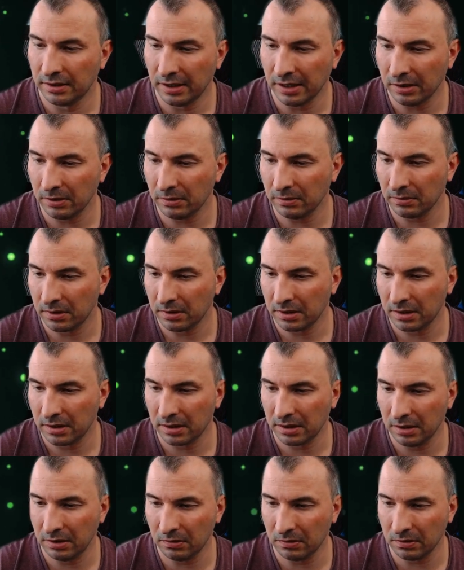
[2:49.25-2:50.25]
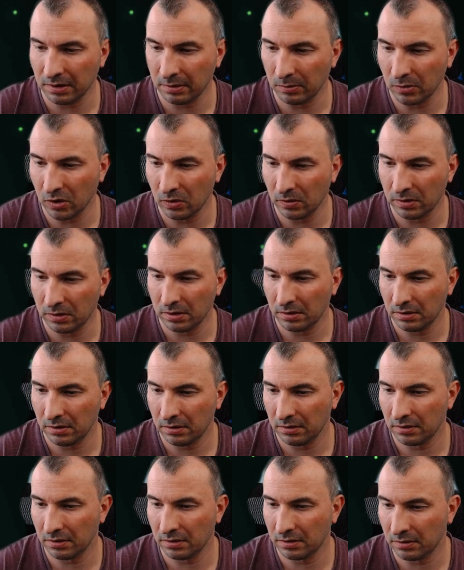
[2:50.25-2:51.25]
Now using node
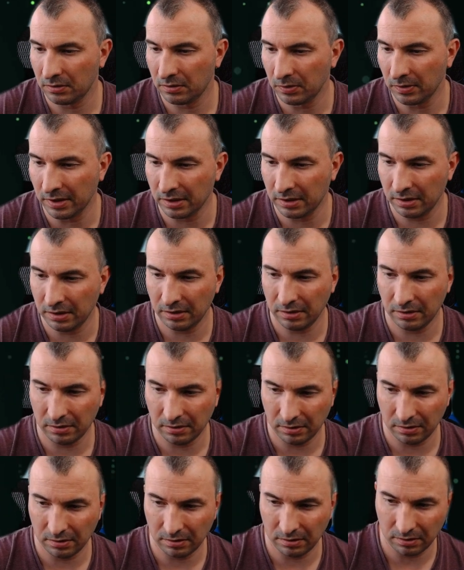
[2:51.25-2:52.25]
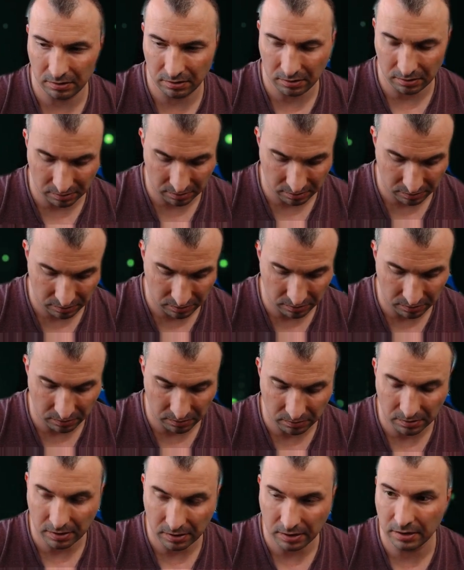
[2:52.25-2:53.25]

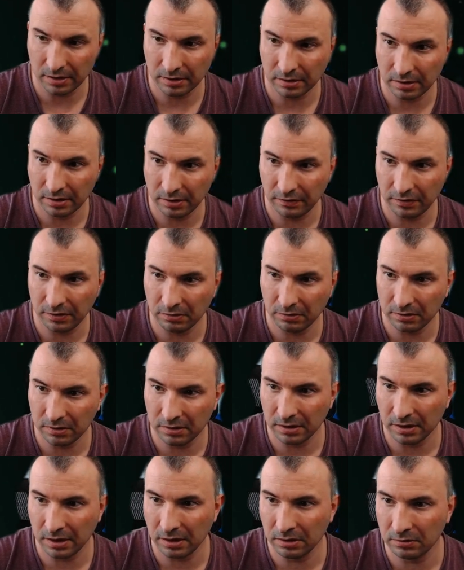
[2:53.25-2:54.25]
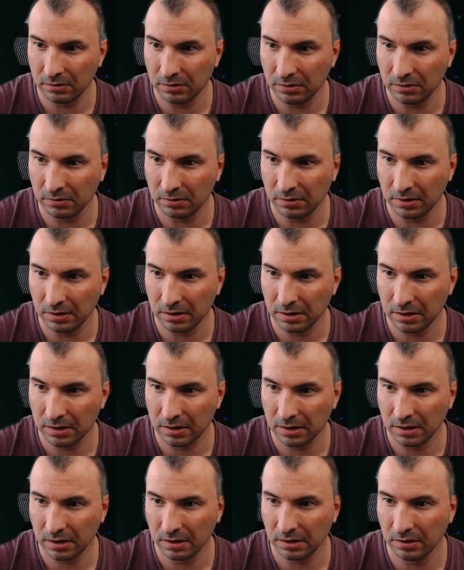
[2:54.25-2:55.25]
20.2, and if you will now do
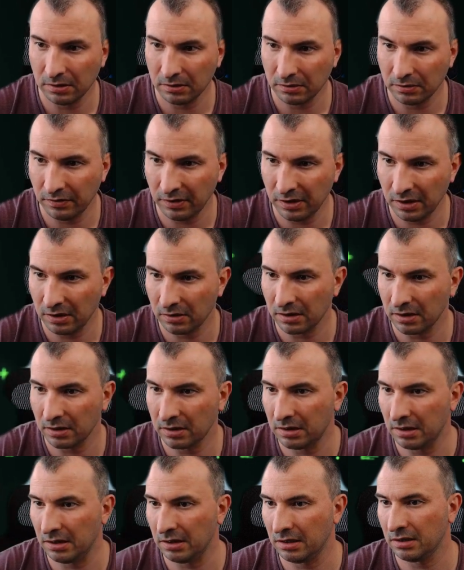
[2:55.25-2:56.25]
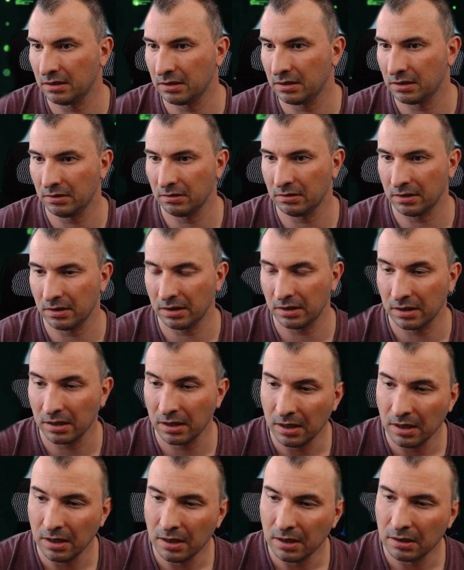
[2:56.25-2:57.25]
this node v, you can see it's using it.
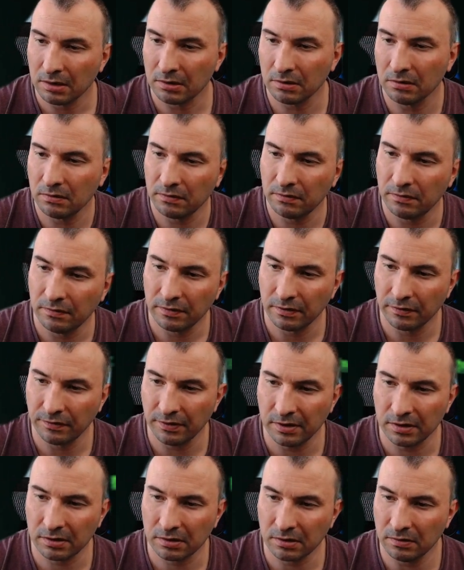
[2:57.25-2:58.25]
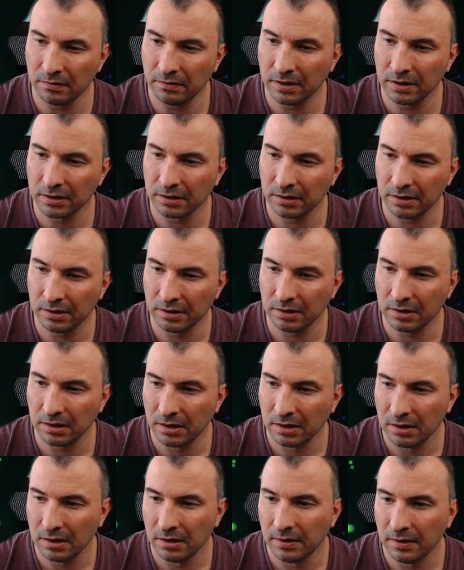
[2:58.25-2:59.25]
So the first command is
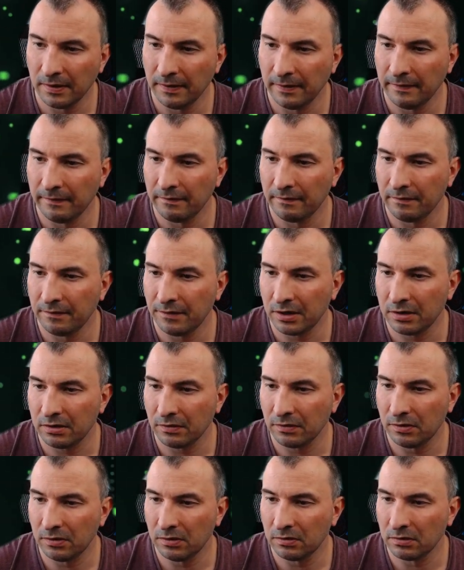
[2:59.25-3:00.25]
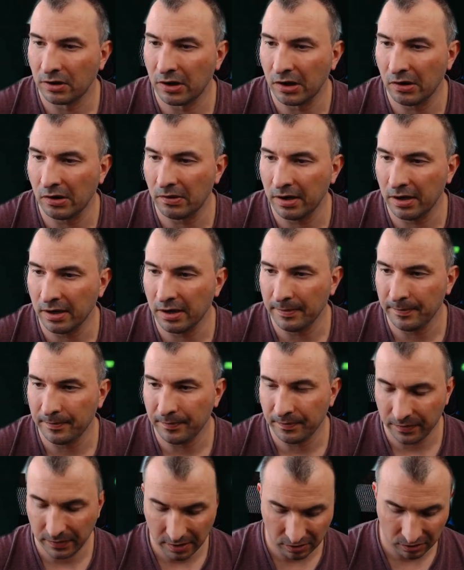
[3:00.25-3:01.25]
first of all go here,